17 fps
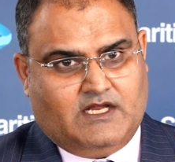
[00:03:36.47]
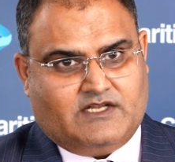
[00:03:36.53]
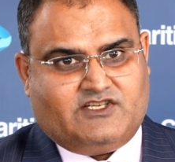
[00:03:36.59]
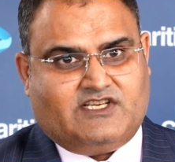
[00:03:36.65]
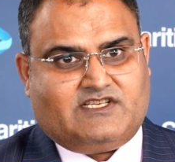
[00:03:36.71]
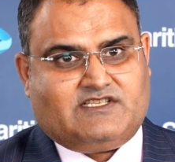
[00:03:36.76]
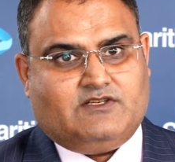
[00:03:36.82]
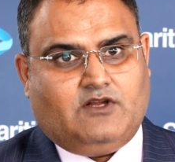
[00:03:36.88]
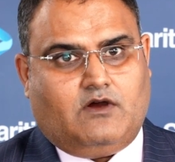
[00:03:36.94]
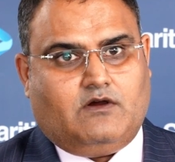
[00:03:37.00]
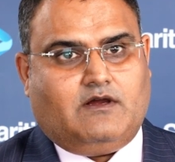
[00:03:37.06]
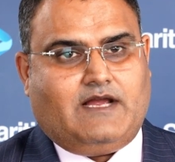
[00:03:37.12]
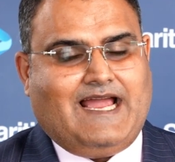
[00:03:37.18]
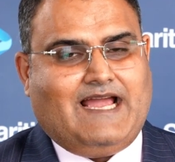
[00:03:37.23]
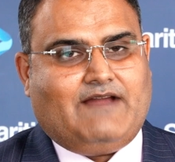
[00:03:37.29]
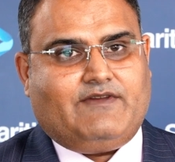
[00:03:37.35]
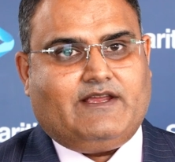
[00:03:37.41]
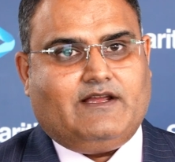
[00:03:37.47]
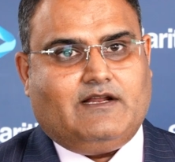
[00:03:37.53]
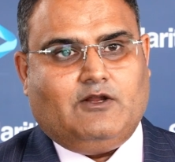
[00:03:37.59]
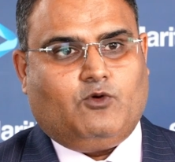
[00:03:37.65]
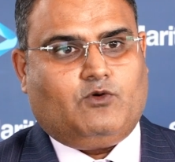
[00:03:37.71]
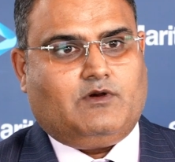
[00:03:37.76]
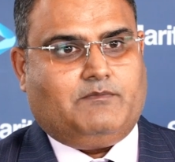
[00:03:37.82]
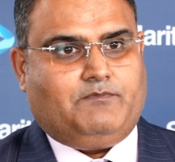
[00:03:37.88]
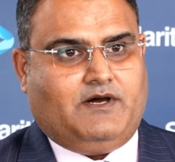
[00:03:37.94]
Just not having a
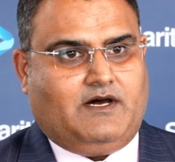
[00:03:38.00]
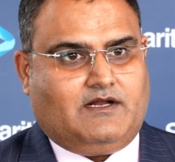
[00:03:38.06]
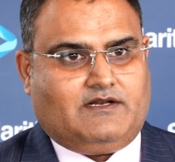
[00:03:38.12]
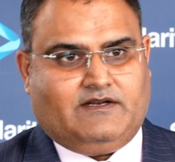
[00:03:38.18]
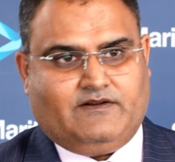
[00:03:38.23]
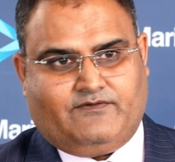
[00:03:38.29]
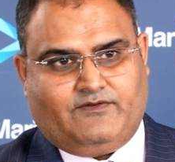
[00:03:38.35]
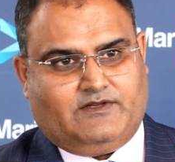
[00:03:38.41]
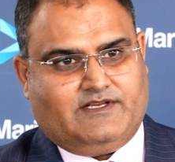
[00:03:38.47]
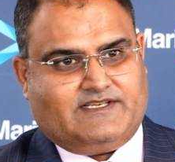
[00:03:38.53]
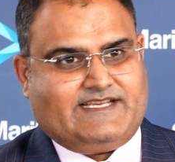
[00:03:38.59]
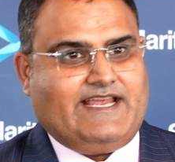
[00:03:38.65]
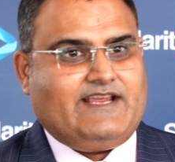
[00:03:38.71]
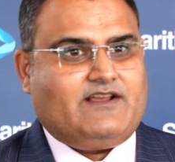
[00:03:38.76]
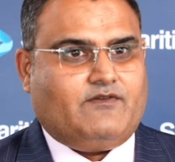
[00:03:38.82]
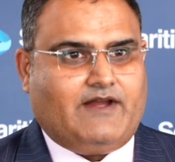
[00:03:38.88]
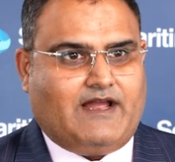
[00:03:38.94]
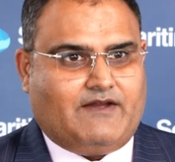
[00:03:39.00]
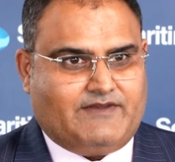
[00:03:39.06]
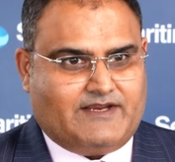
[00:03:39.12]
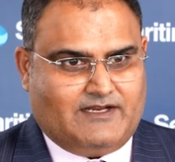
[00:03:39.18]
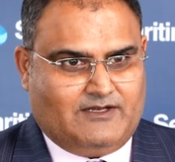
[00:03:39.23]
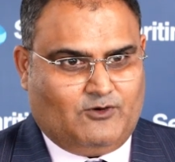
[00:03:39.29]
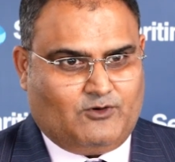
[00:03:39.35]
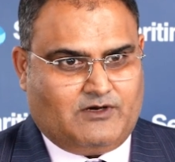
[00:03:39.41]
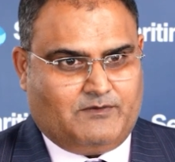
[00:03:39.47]
local partner for the sake of
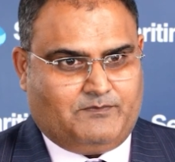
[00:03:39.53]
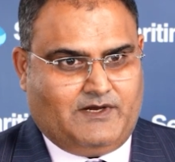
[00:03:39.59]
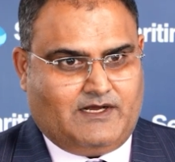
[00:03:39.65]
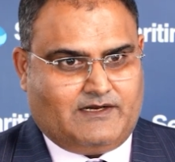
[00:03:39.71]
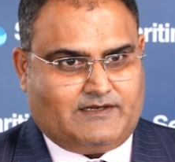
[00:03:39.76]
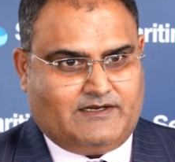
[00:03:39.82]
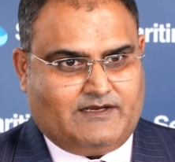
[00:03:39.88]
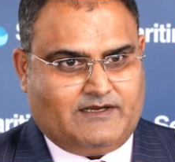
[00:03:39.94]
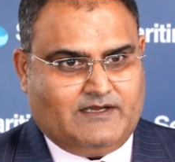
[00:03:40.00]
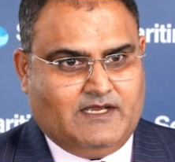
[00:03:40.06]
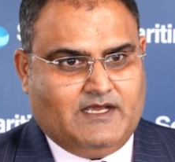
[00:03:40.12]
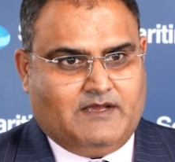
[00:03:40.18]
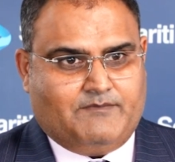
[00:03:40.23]
having a local partner,